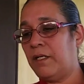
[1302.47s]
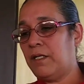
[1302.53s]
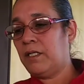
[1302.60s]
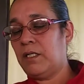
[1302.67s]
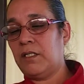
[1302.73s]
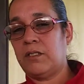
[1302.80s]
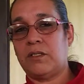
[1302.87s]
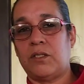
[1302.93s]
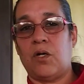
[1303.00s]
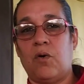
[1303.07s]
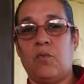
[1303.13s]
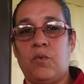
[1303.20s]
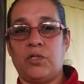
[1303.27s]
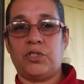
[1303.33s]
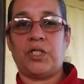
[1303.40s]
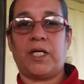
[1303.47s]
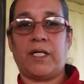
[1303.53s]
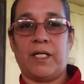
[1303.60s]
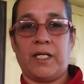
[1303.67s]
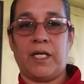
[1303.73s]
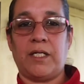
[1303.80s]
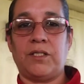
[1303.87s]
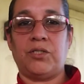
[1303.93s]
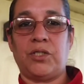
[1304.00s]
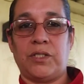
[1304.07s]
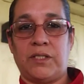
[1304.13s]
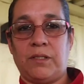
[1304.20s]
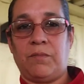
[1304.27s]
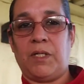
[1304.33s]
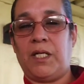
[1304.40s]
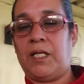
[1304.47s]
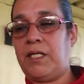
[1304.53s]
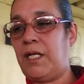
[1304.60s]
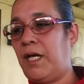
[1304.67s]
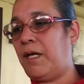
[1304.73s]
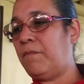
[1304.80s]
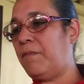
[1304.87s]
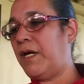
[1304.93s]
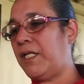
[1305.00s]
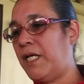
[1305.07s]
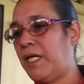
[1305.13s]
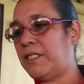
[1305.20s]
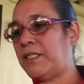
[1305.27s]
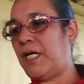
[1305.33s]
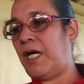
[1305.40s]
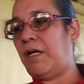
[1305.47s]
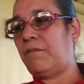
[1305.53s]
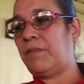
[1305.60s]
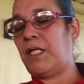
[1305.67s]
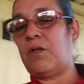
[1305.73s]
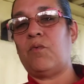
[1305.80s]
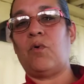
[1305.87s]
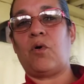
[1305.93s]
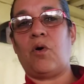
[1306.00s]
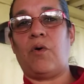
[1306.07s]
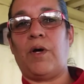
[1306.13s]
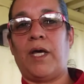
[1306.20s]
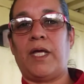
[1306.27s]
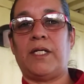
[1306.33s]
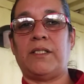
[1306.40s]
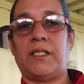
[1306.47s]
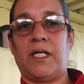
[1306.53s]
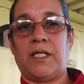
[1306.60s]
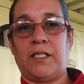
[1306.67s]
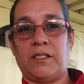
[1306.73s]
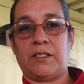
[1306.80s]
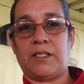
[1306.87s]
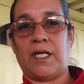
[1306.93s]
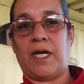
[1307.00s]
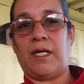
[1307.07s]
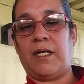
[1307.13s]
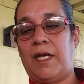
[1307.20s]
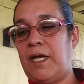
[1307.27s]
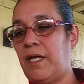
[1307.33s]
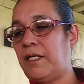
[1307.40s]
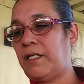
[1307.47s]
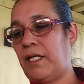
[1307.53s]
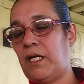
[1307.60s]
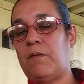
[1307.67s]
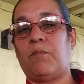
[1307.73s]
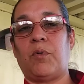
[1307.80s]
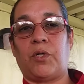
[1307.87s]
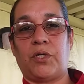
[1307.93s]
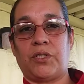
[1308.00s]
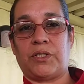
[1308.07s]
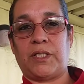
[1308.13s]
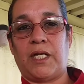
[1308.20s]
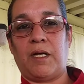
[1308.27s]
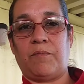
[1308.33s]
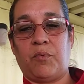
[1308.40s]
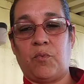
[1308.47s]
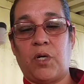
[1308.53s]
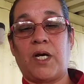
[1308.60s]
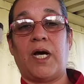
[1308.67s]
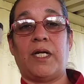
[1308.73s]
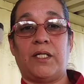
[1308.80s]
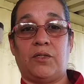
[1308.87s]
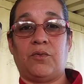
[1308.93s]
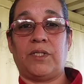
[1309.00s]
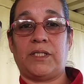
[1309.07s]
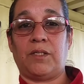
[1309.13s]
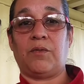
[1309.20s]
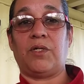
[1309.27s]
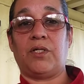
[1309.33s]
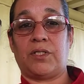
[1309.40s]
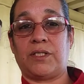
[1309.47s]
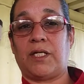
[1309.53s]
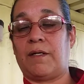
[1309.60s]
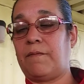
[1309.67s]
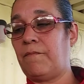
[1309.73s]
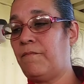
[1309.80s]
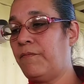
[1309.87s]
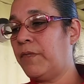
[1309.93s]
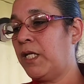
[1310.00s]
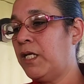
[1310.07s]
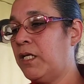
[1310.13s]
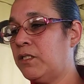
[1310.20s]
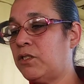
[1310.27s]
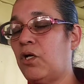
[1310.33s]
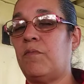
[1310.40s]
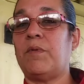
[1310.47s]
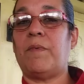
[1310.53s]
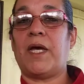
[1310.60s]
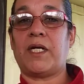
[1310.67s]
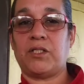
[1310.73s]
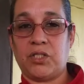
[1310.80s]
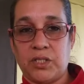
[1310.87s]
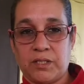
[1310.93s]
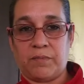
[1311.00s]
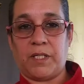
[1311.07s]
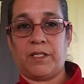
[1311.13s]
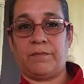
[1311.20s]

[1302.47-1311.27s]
So we'll check it again in just a minute, and by that time, then we'll go ahead and take it inside and get a burger set up. We'll cut into it and see what it looks like. So I'll be back in just a minute.